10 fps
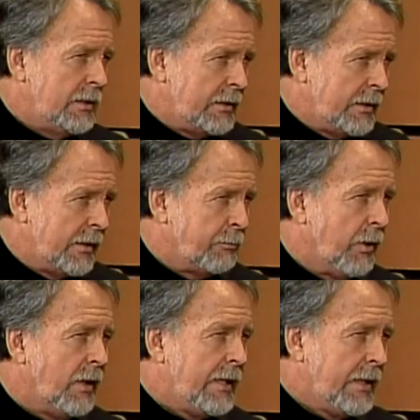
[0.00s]
that
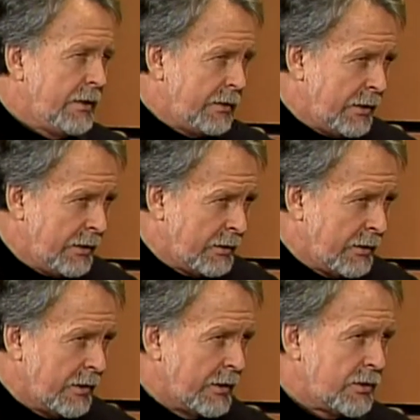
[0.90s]
plug into
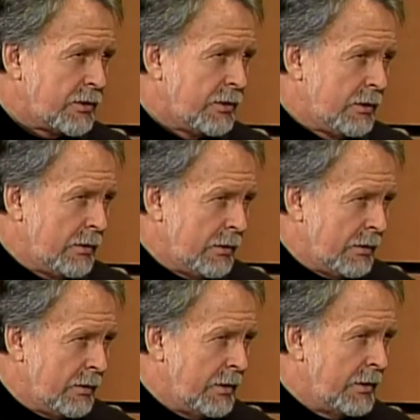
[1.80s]
this,
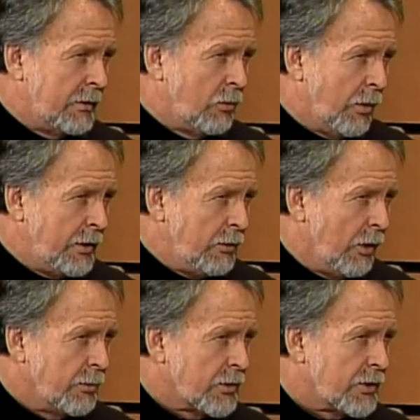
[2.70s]
then what do you
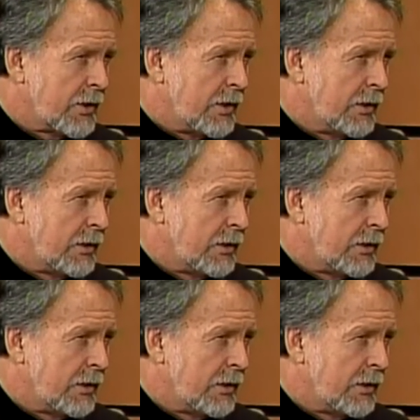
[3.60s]
hope to see?